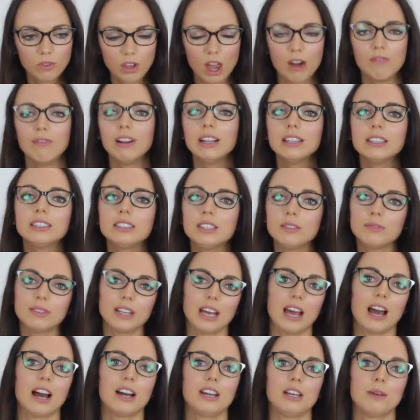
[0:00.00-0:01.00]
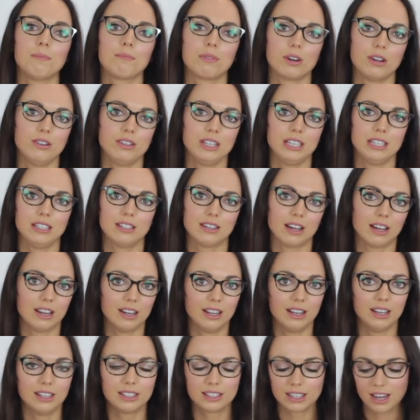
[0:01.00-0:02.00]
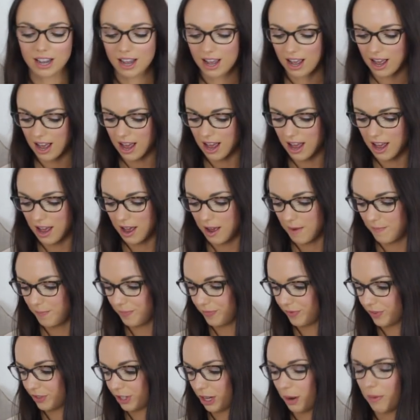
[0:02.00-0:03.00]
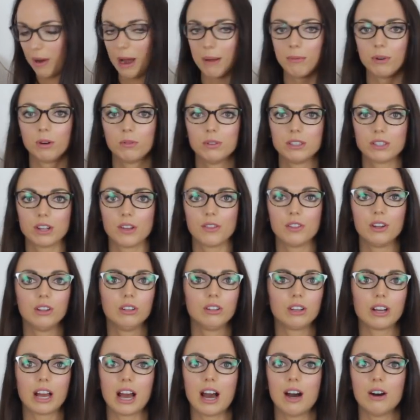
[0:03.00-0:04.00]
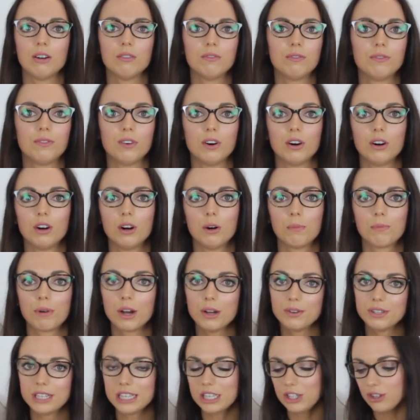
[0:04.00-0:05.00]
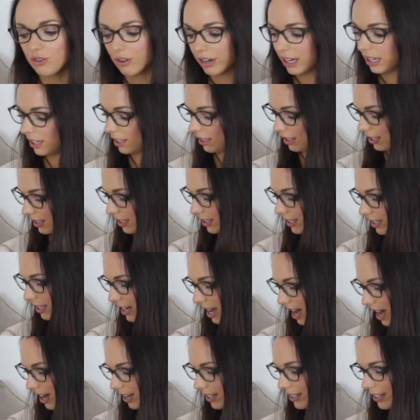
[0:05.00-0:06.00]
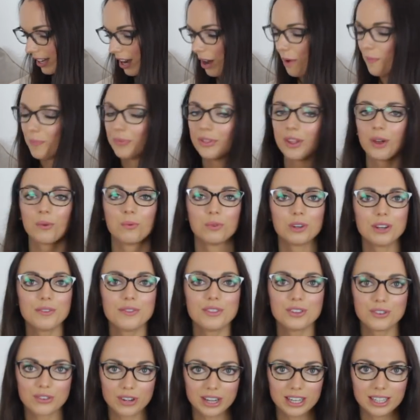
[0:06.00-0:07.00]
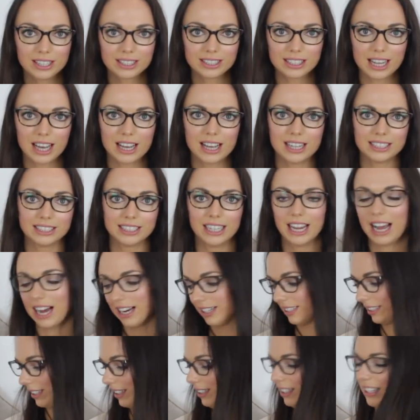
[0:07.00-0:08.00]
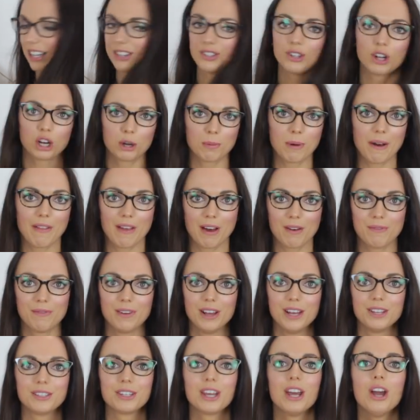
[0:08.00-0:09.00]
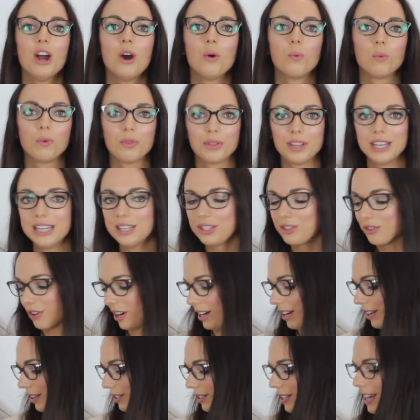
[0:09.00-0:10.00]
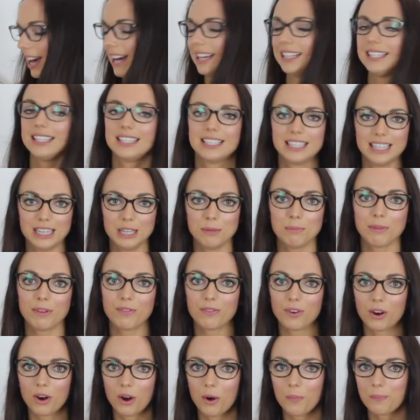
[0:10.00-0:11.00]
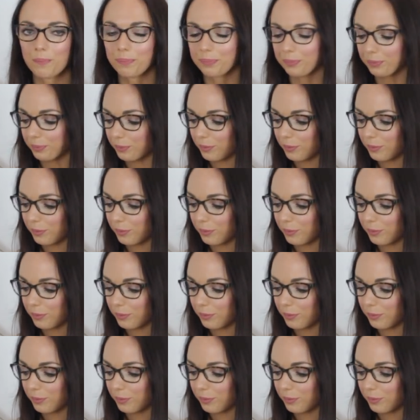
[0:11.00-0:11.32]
a relatively higher protein diet. So I'm always on the lookout for protein drinks and snacks. One of the drinks I actually, let's talk about that first. These drinks I'd seen before,